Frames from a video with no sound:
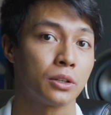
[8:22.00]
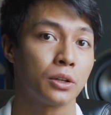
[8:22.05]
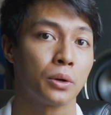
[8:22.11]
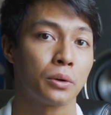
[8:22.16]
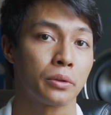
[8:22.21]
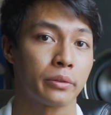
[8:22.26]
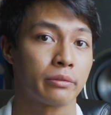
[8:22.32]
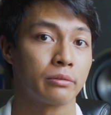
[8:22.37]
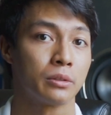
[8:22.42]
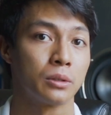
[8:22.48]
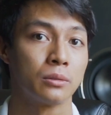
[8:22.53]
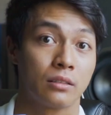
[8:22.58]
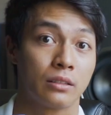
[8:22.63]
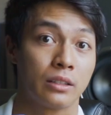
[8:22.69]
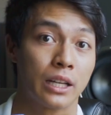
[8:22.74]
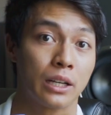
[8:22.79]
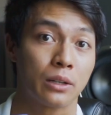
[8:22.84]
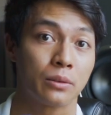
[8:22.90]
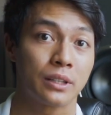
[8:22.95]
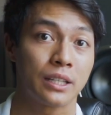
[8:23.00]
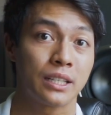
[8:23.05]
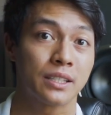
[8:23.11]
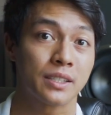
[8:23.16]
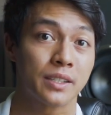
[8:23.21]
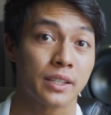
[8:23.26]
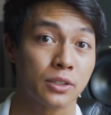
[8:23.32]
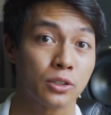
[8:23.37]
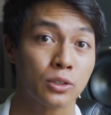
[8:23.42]
go through. Now, the
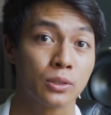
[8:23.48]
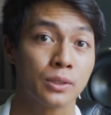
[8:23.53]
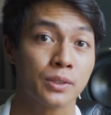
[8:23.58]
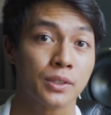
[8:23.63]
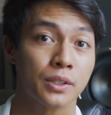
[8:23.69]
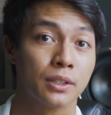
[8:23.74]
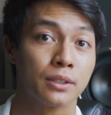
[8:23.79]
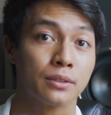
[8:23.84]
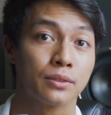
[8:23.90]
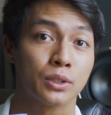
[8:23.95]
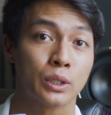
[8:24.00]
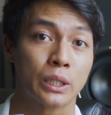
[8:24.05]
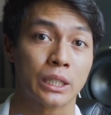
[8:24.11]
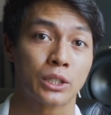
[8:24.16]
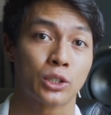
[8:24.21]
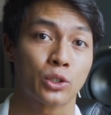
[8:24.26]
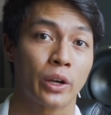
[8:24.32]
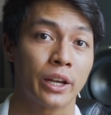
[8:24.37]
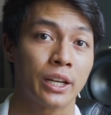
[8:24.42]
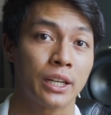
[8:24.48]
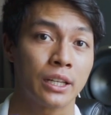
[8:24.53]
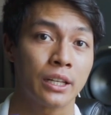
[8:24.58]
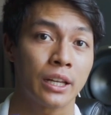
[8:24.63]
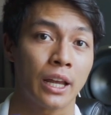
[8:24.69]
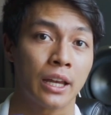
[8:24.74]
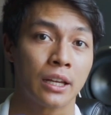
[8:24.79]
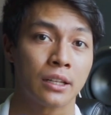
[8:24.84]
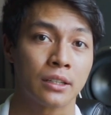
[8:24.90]
essentials of strength
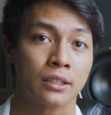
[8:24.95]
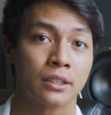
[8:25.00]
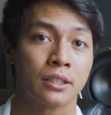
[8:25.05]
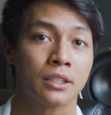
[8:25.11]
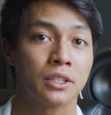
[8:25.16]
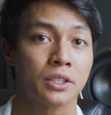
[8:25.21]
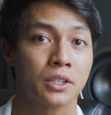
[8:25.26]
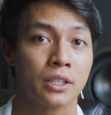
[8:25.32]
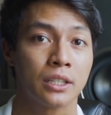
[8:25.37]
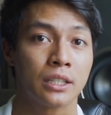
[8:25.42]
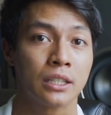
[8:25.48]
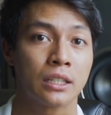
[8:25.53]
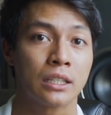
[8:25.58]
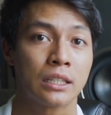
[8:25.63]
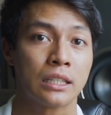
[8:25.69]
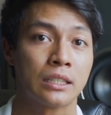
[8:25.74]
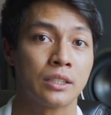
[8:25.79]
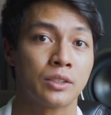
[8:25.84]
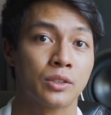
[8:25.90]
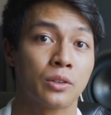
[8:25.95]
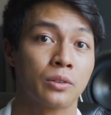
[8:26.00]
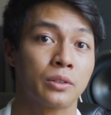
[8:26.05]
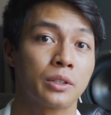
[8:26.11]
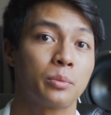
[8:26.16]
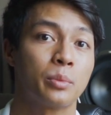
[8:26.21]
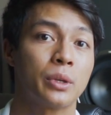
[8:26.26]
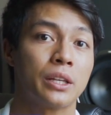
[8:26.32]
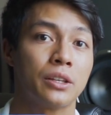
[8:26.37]
training and conditioning is going
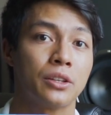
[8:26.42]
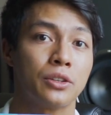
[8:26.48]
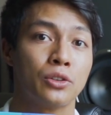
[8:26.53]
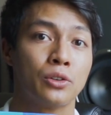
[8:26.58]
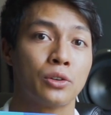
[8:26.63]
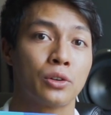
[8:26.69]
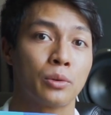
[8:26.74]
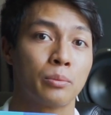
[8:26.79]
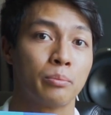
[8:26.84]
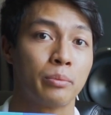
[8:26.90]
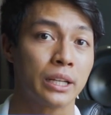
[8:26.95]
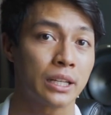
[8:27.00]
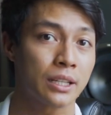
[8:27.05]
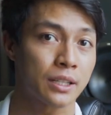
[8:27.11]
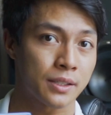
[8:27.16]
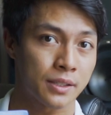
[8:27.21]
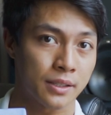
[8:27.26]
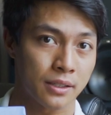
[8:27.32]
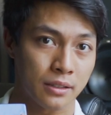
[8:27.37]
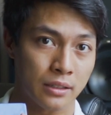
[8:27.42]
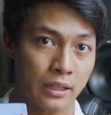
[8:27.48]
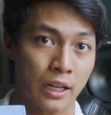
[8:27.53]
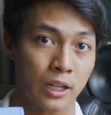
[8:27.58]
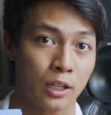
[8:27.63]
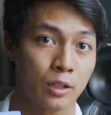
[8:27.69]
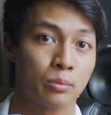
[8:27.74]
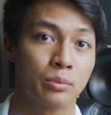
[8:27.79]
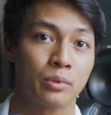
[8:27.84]
to be your biggest
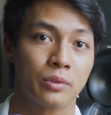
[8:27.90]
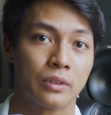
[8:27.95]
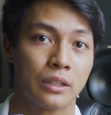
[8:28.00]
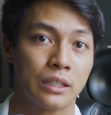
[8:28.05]
help